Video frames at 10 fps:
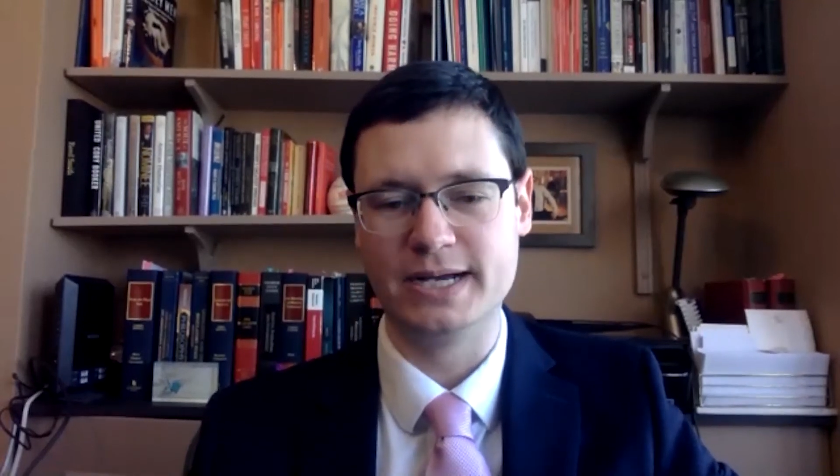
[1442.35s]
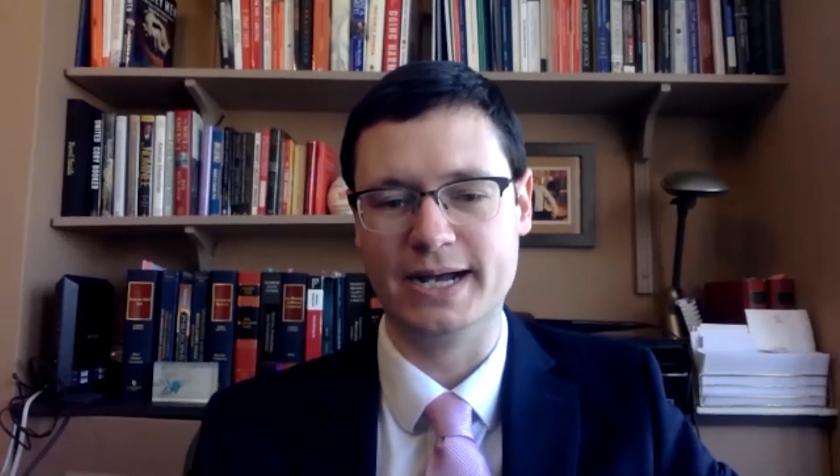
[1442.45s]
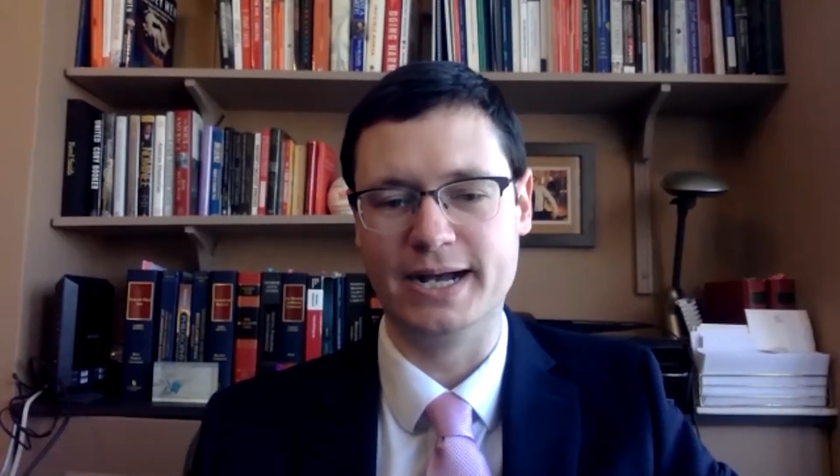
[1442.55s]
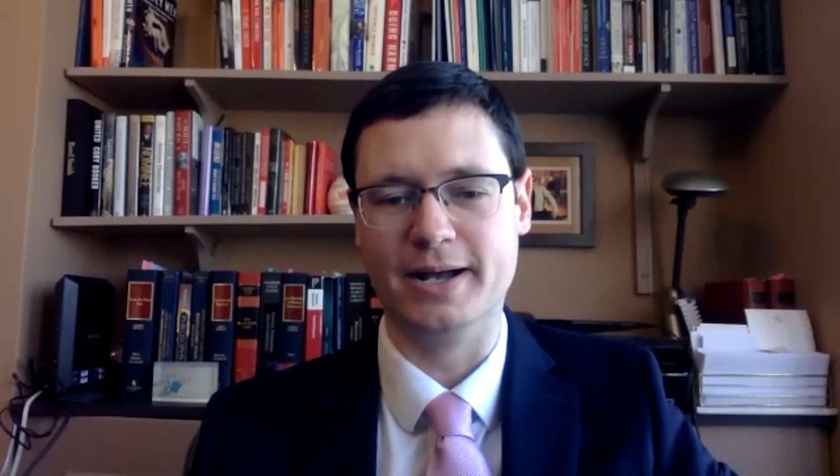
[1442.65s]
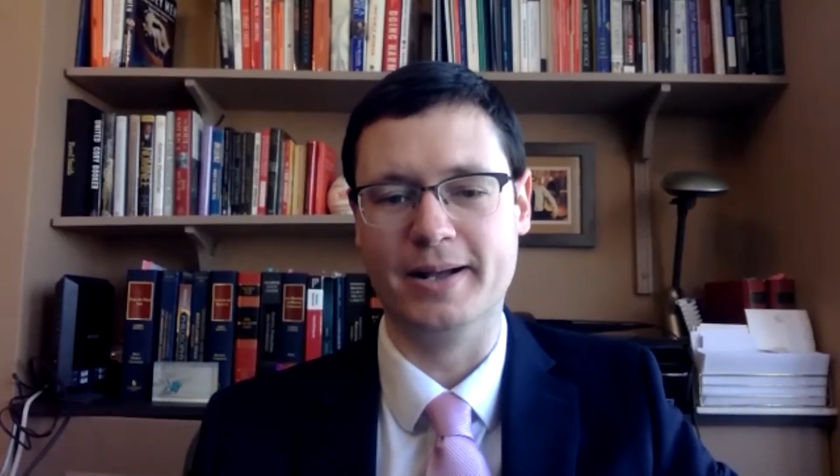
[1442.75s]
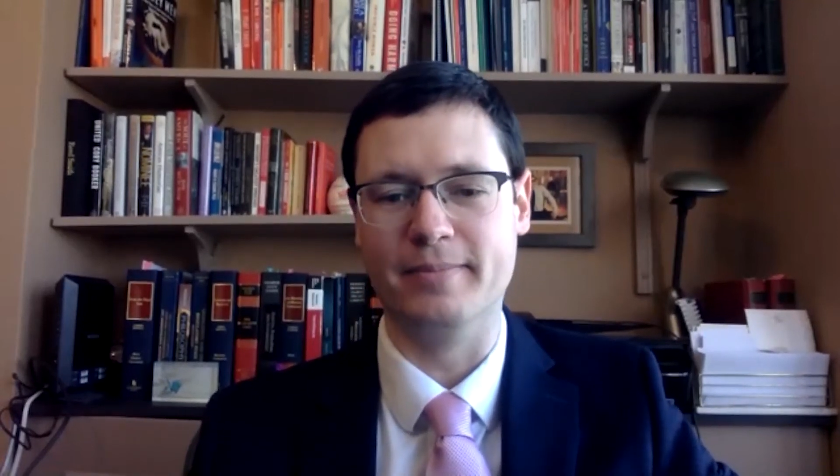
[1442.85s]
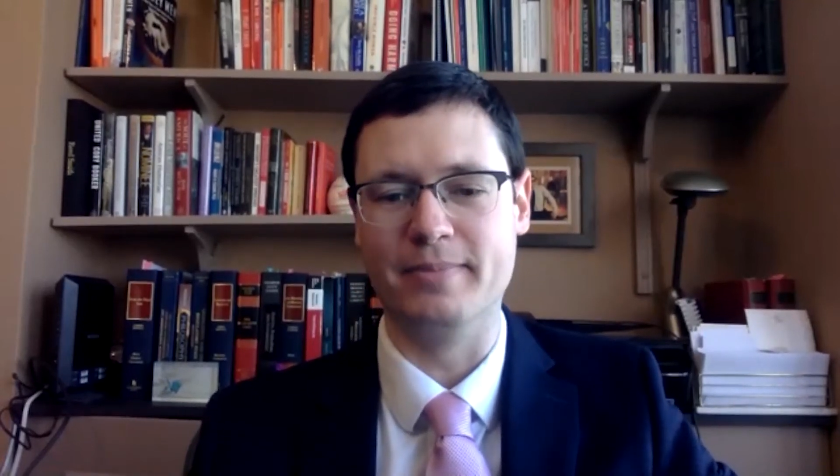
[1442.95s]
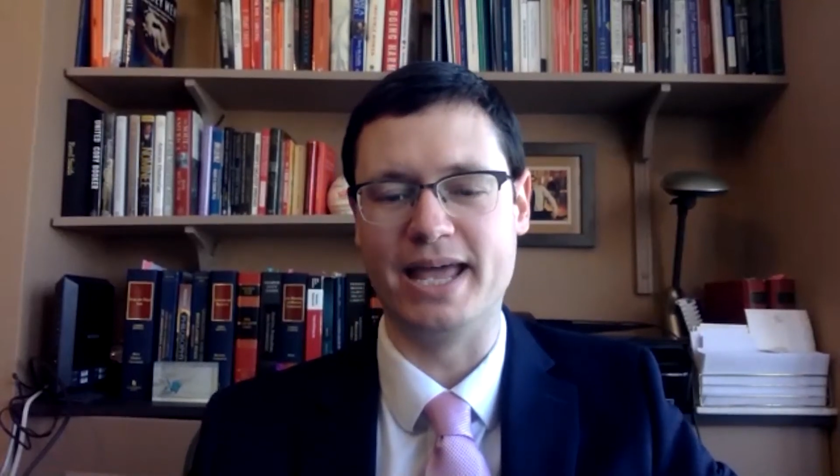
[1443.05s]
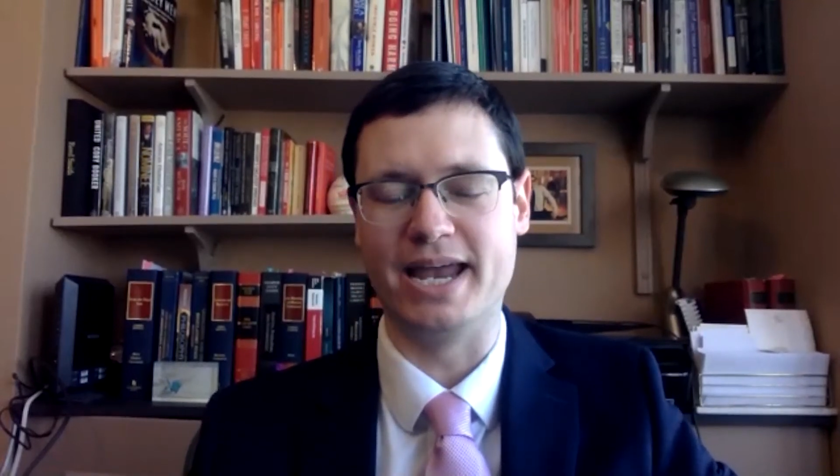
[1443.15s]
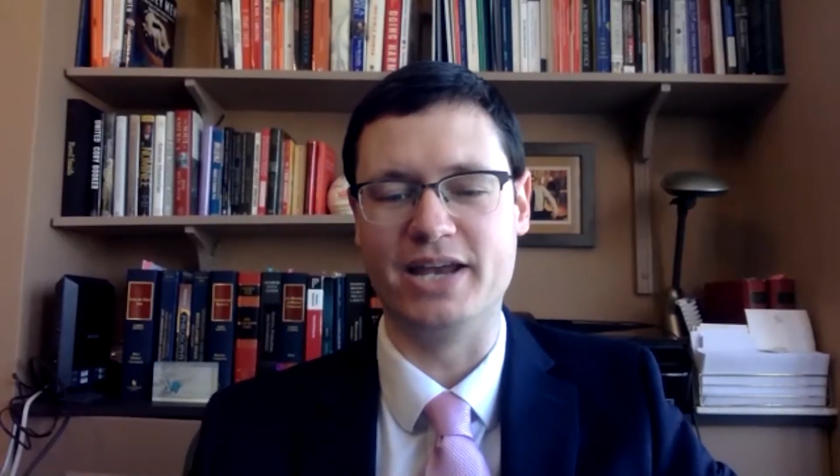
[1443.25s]
um,
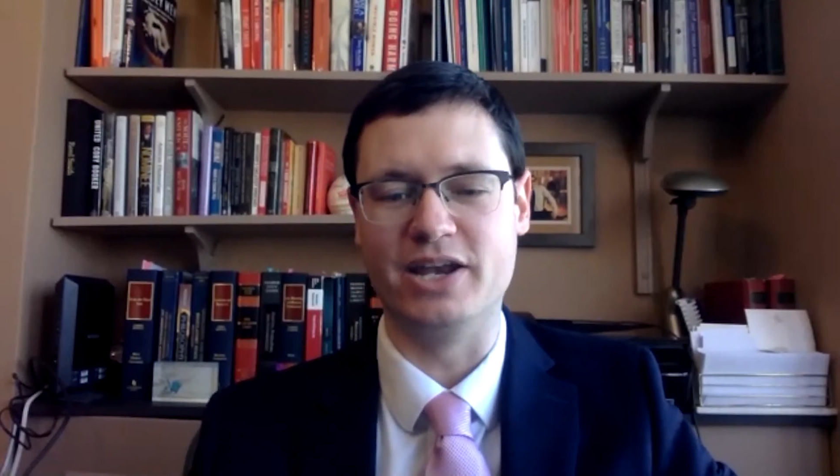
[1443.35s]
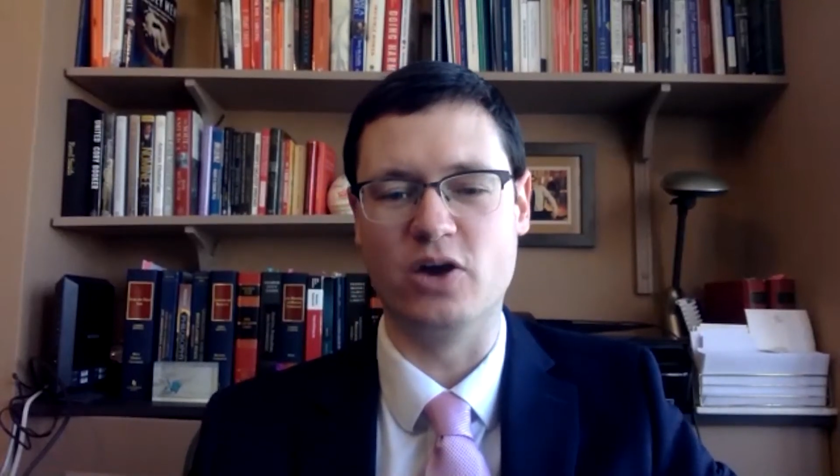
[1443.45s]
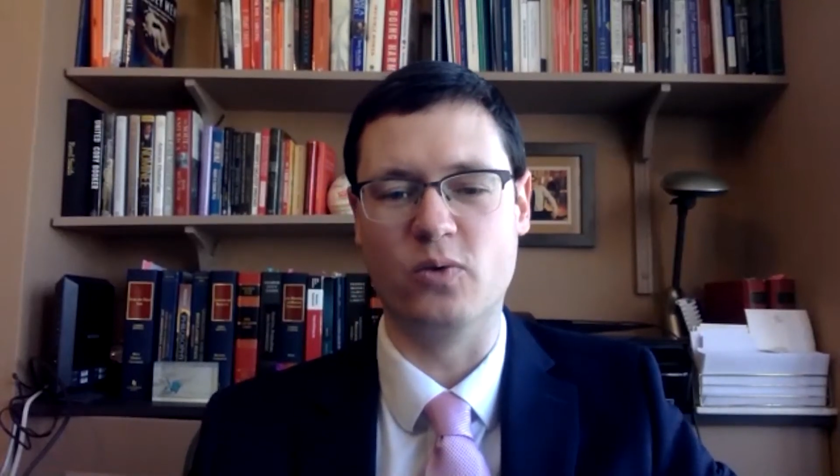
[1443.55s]
and I know